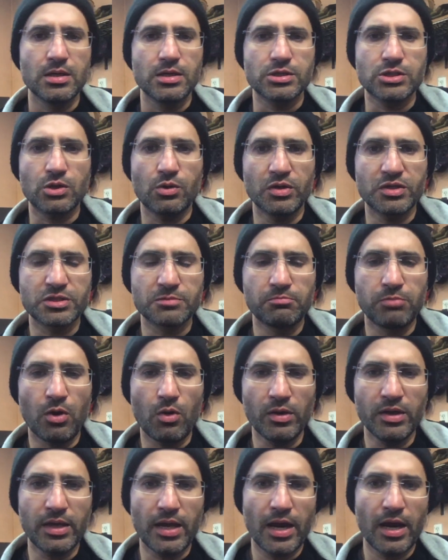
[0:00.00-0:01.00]
So it's
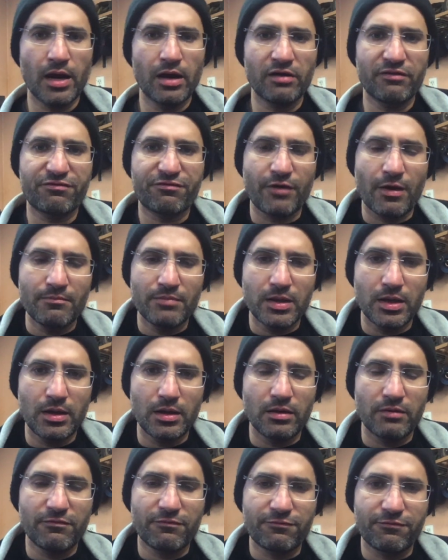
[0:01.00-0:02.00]
blowing air from
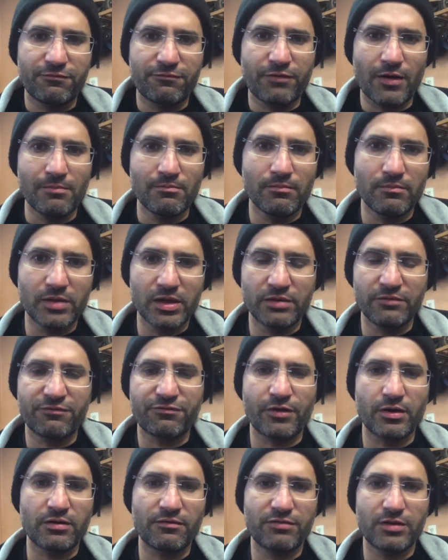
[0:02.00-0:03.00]
in
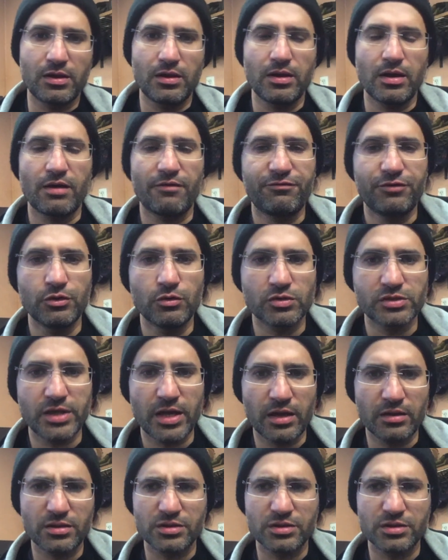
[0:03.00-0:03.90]
front of the fuel tank.